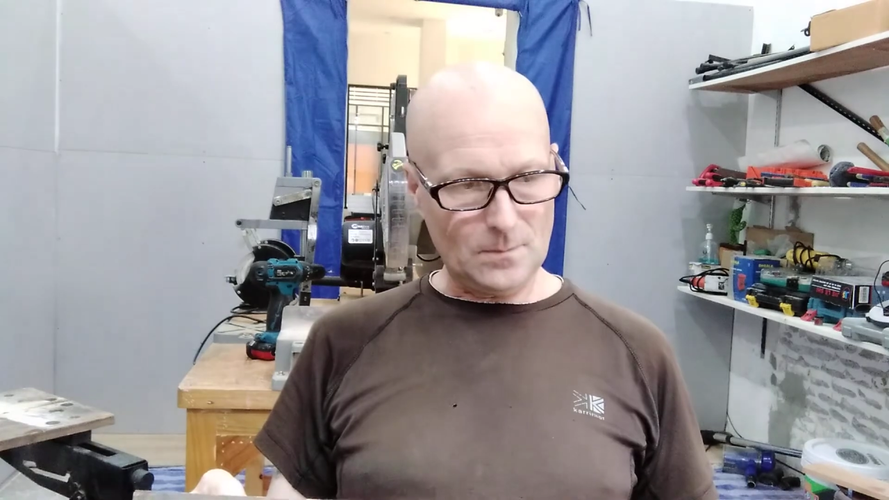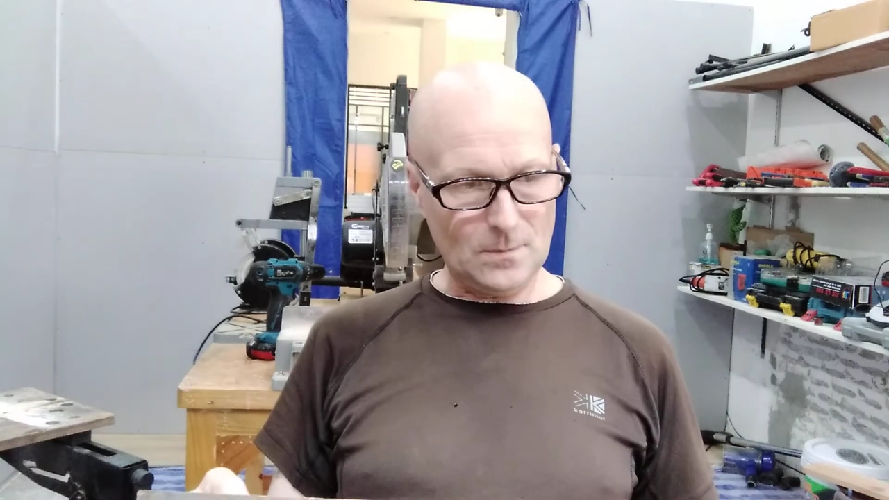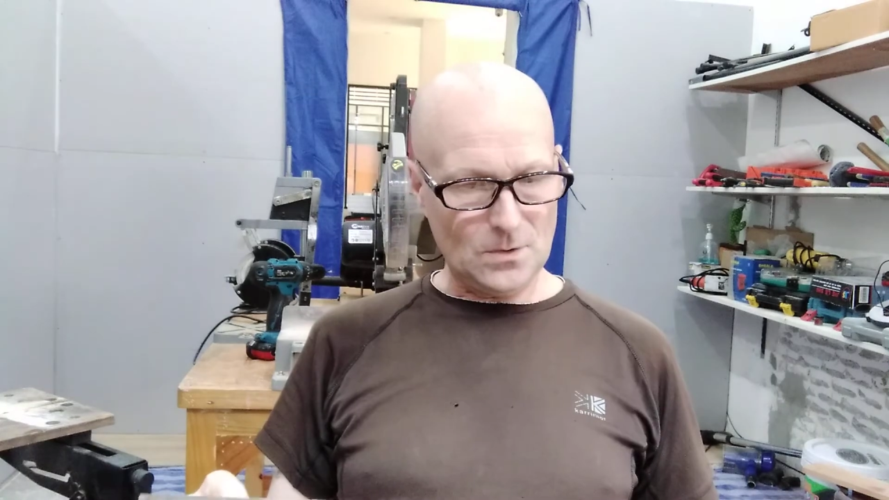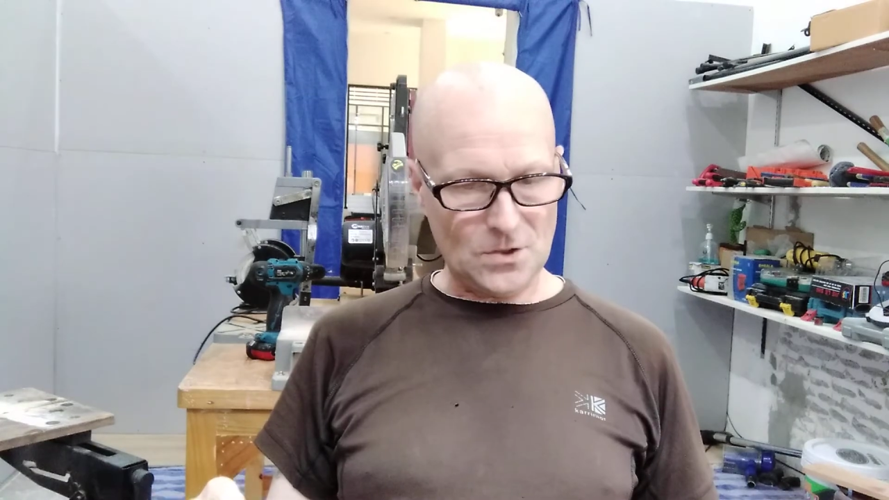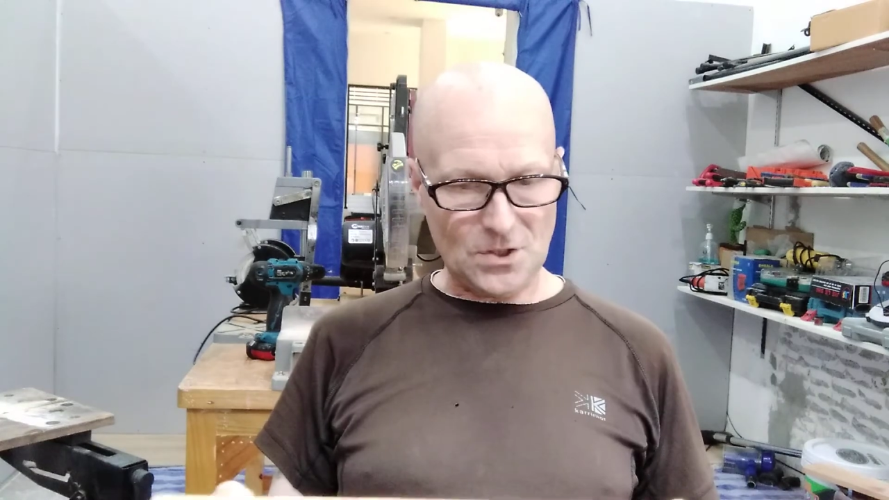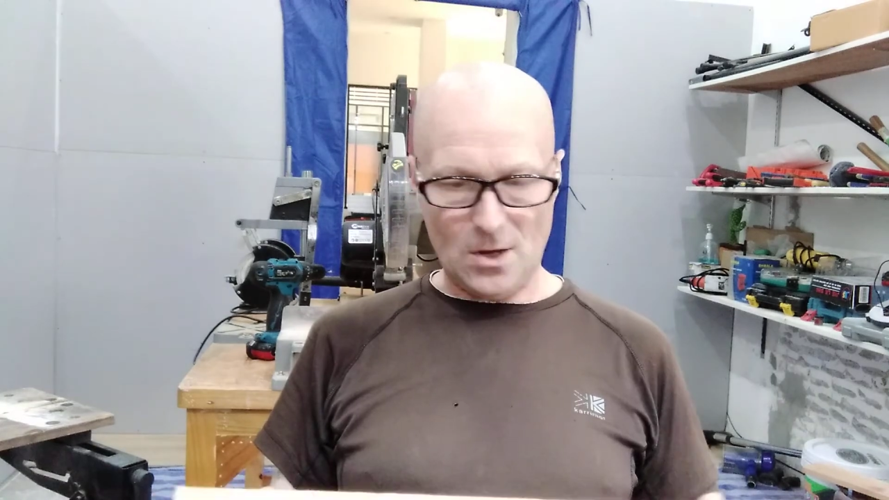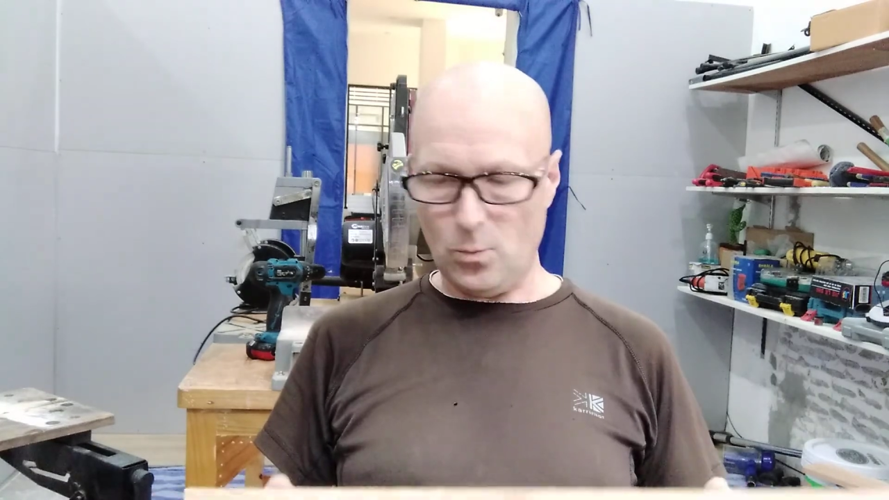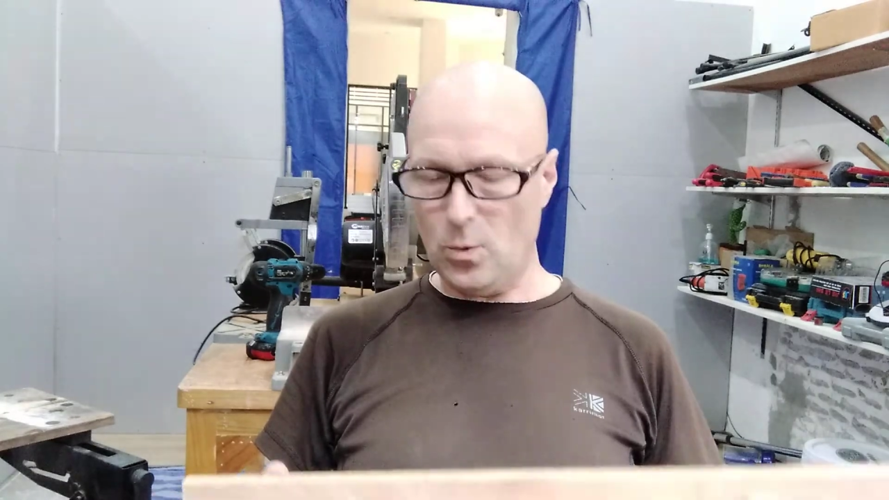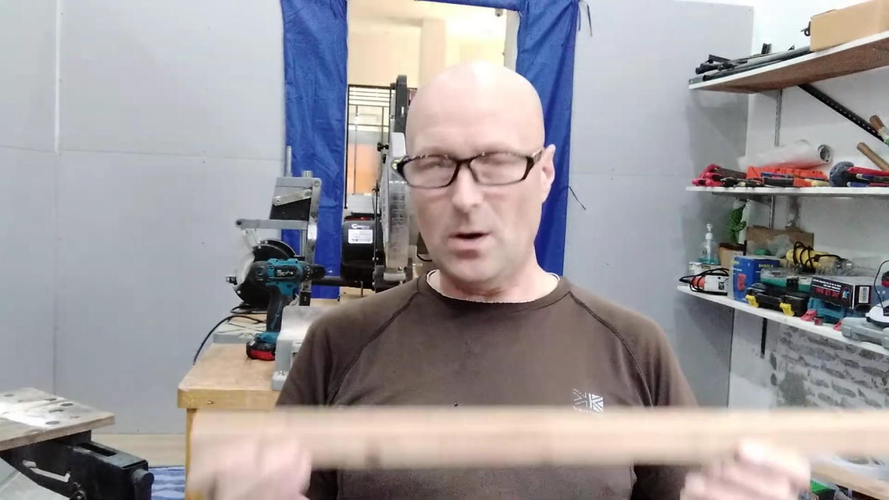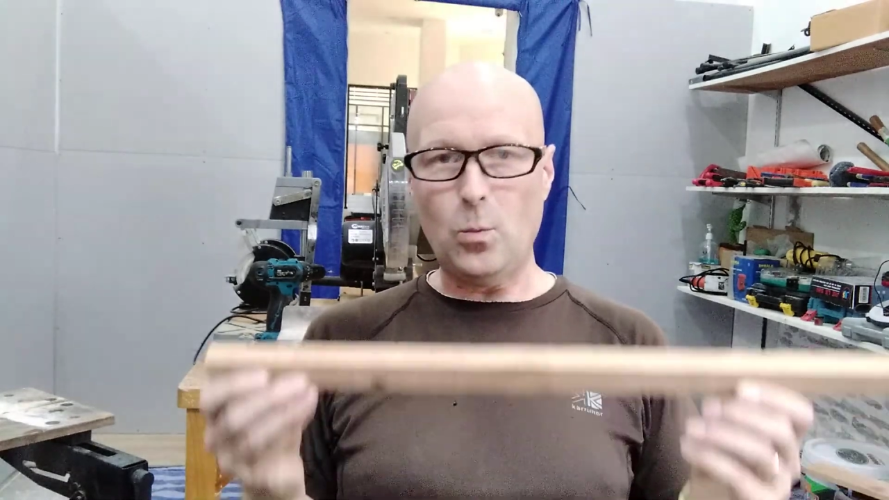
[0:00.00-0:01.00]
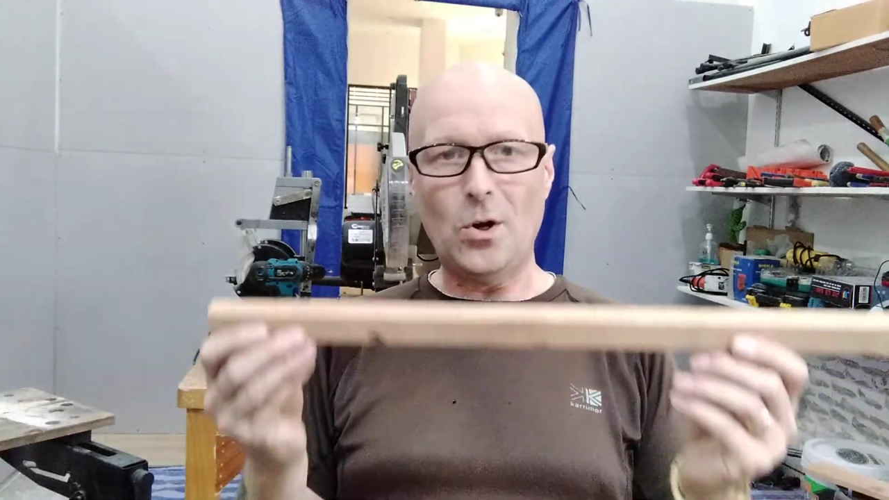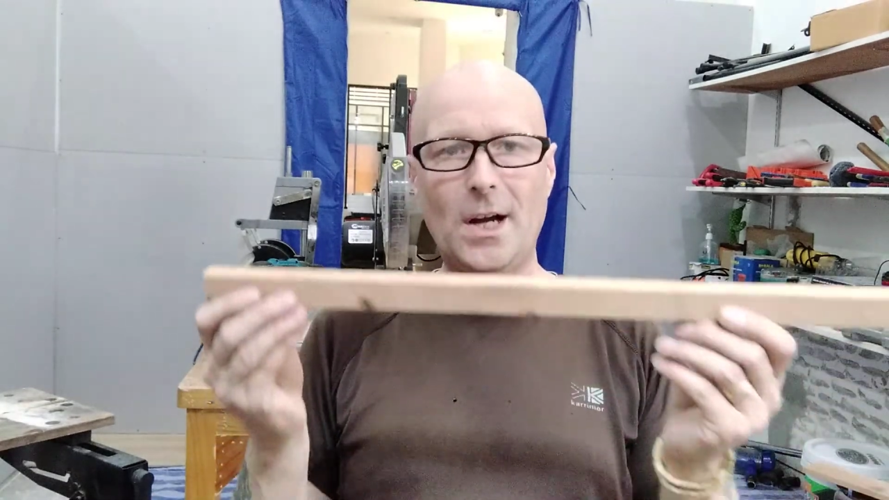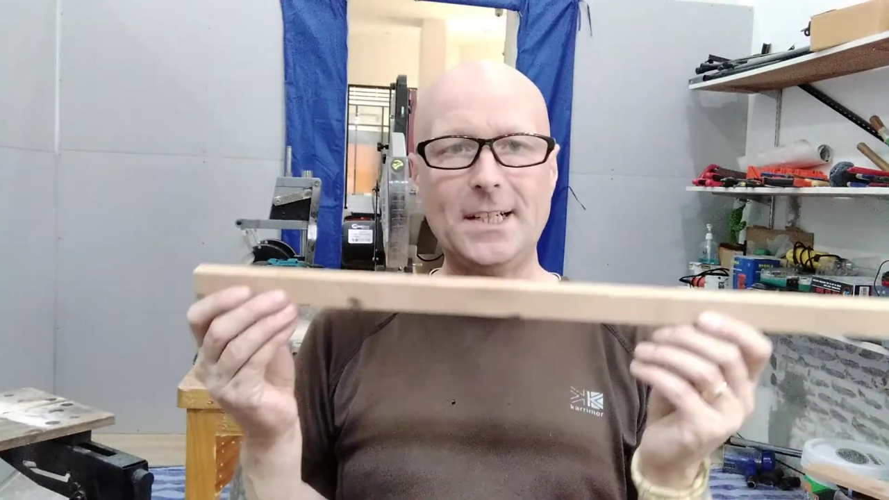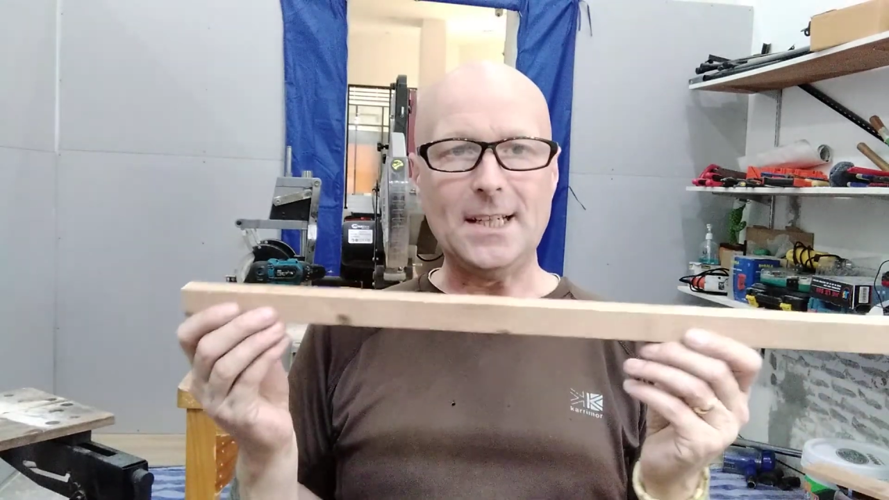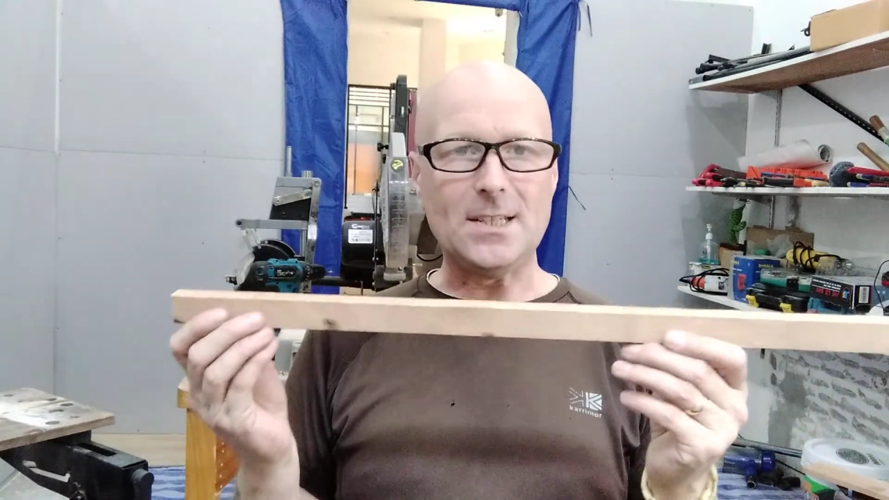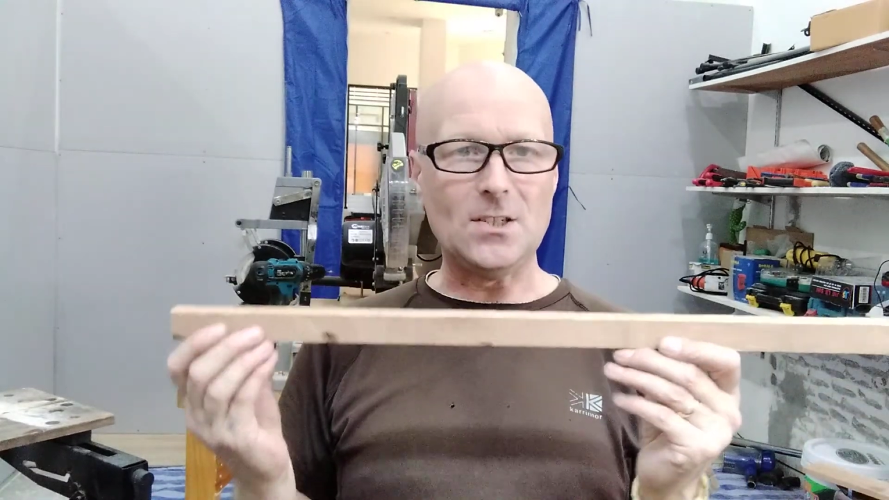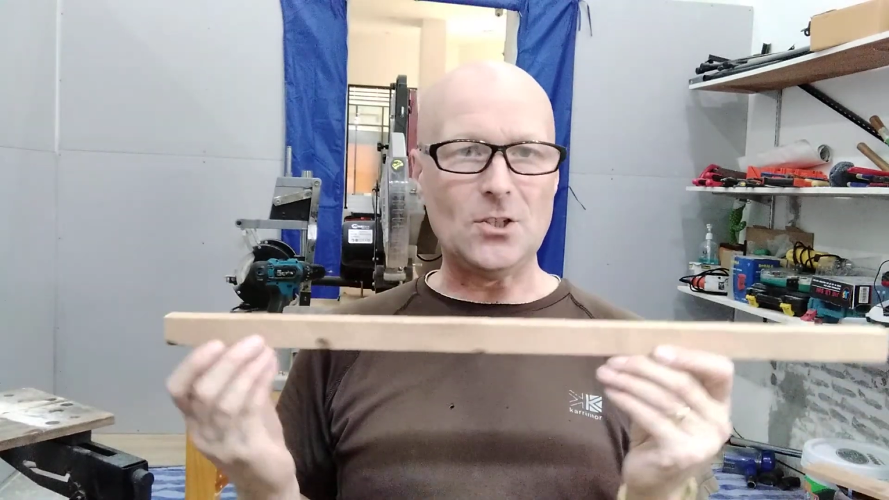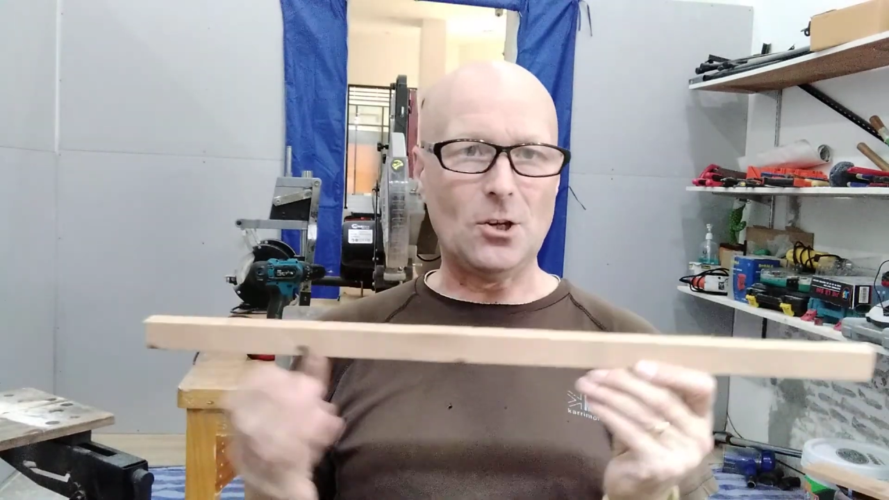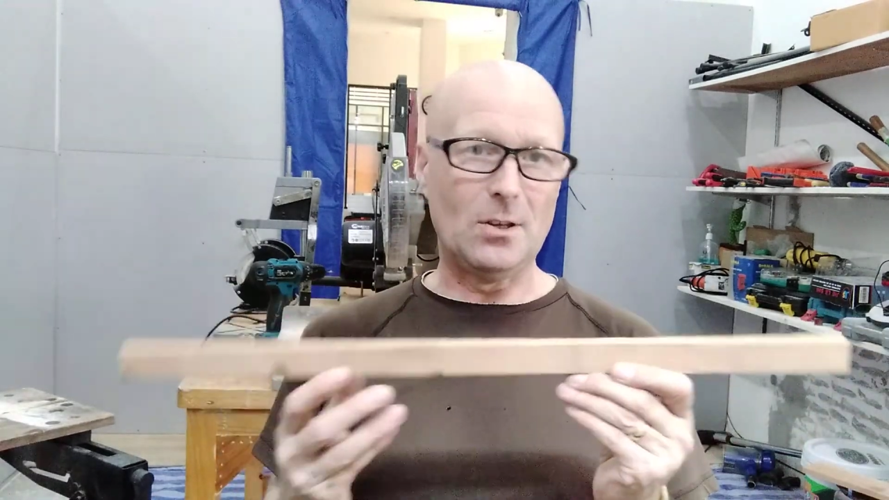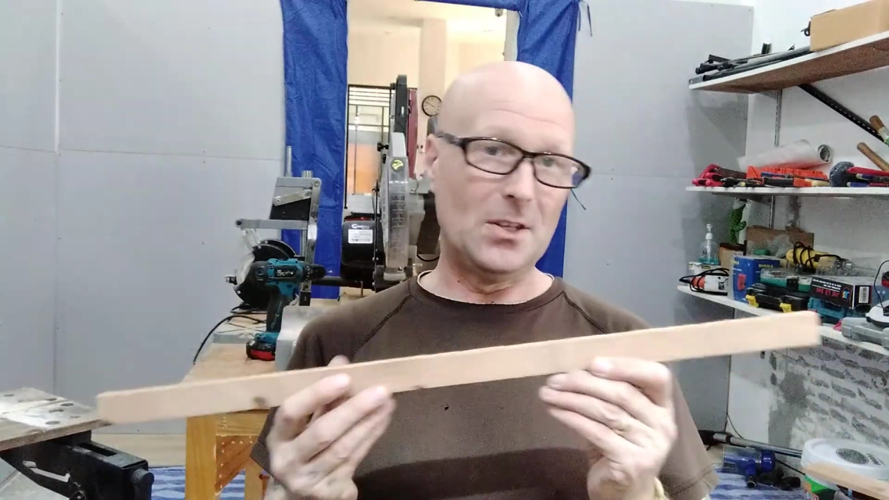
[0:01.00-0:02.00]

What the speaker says: So what I need to do,